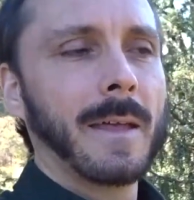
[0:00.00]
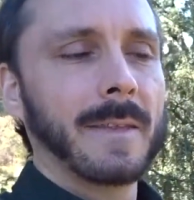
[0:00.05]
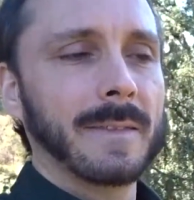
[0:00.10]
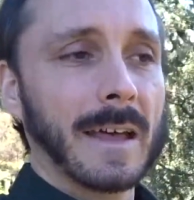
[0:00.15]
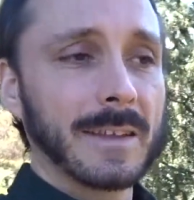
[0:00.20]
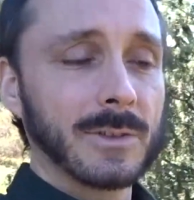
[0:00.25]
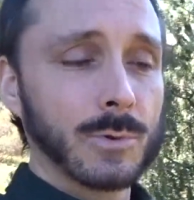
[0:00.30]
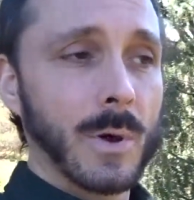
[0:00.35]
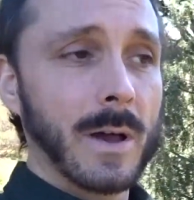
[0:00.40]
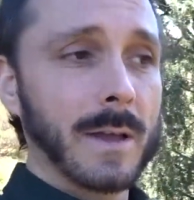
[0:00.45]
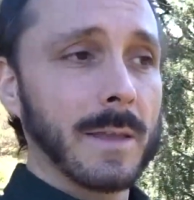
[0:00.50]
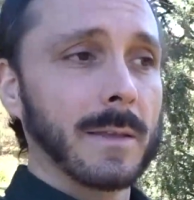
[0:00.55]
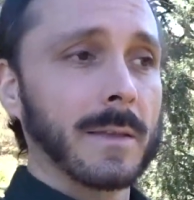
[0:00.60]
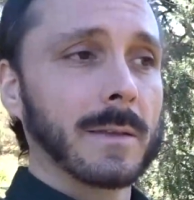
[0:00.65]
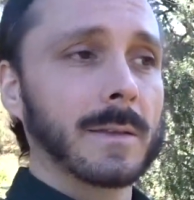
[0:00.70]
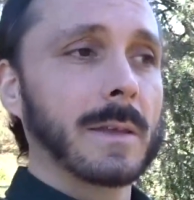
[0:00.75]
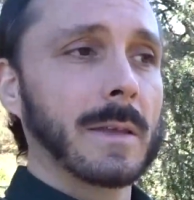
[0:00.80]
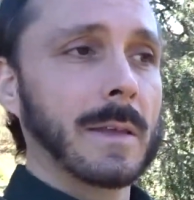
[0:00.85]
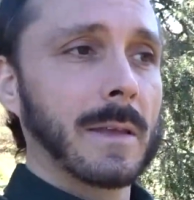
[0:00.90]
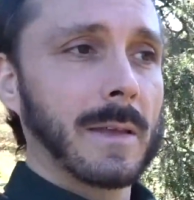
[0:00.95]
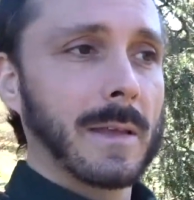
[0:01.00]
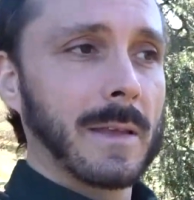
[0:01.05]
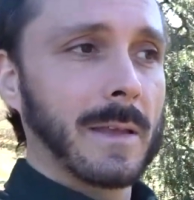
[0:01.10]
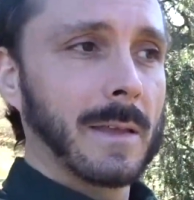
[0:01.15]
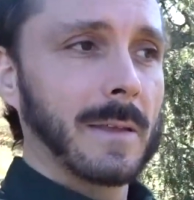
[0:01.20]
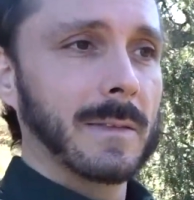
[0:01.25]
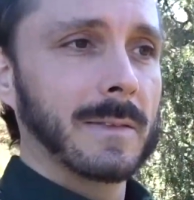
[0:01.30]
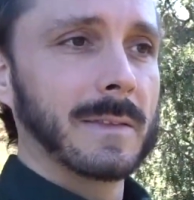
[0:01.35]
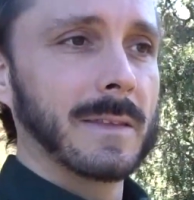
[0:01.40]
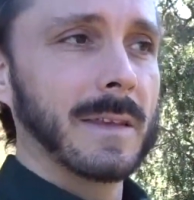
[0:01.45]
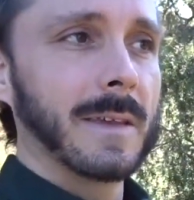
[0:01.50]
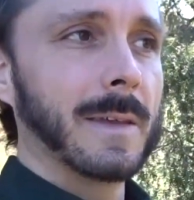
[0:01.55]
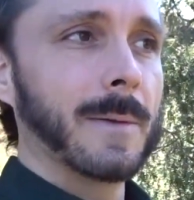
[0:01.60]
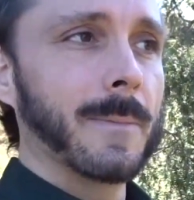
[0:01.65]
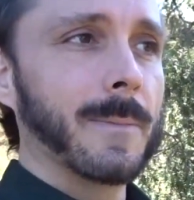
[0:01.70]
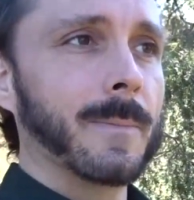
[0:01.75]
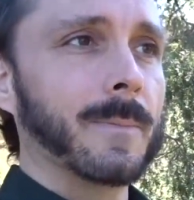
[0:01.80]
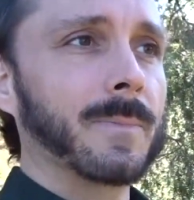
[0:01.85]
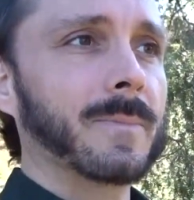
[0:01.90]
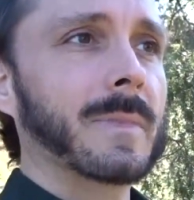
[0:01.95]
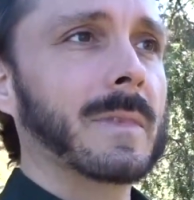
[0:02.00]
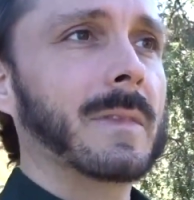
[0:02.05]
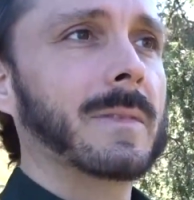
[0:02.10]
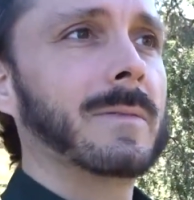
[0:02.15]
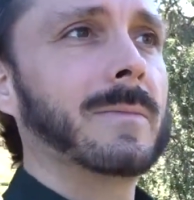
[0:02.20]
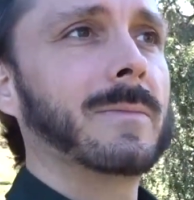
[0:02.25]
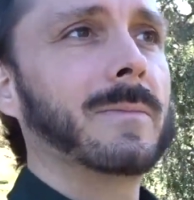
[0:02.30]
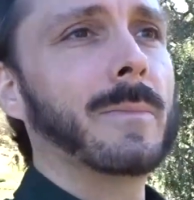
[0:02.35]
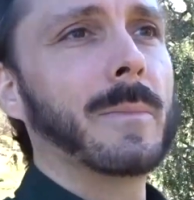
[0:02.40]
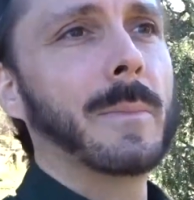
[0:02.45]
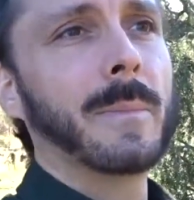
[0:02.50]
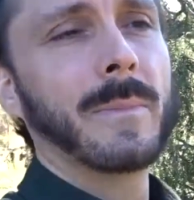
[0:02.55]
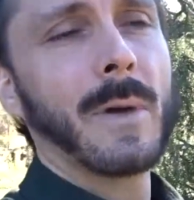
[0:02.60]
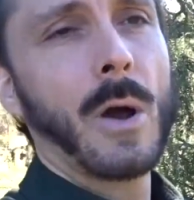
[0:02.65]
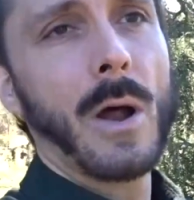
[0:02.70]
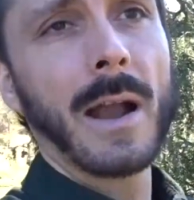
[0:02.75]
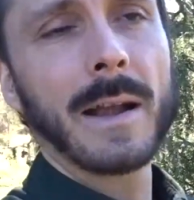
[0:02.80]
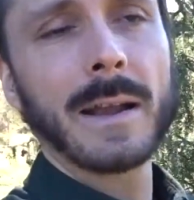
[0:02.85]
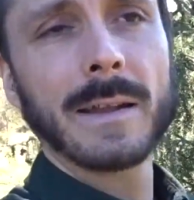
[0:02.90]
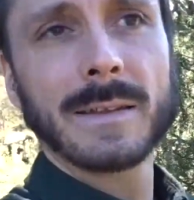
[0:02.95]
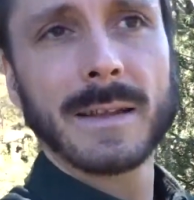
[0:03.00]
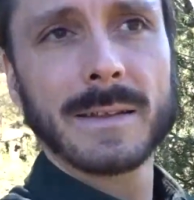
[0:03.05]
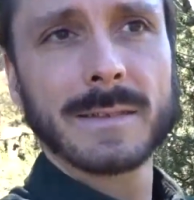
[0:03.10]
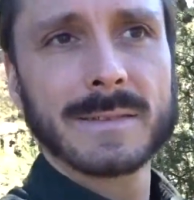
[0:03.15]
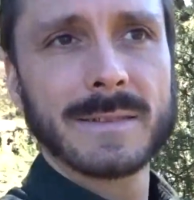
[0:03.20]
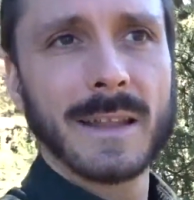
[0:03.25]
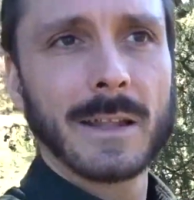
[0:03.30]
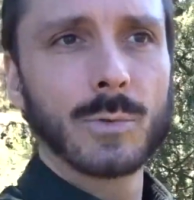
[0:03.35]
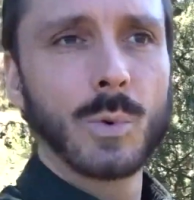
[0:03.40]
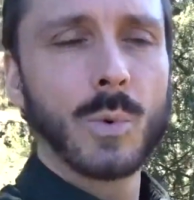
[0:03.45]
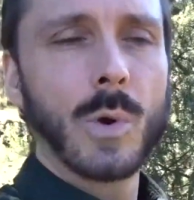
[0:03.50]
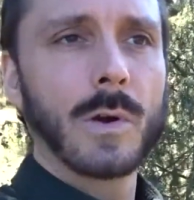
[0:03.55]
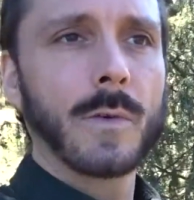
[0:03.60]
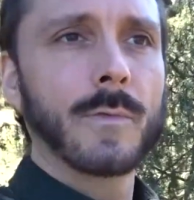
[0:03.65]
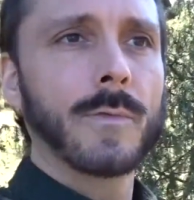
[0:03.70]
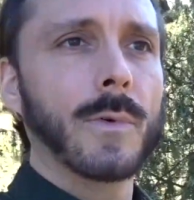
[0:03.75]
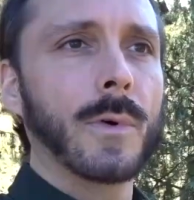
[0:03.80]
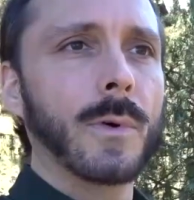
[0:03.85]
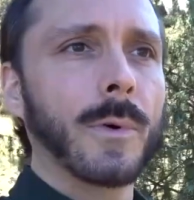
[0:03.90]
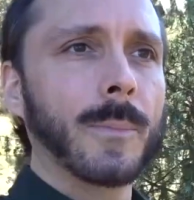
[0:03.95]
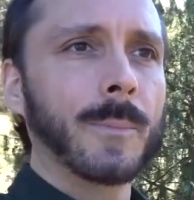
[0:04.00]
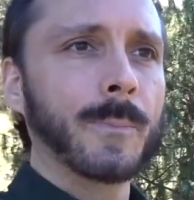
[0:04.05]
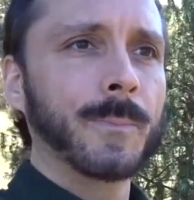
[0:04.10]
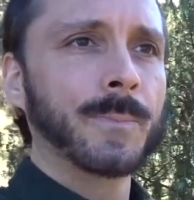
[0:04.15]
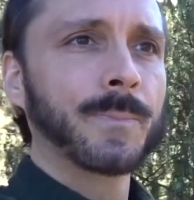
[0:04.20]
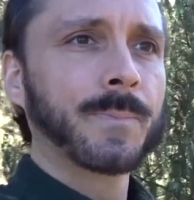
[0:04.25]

That's why the architects that work for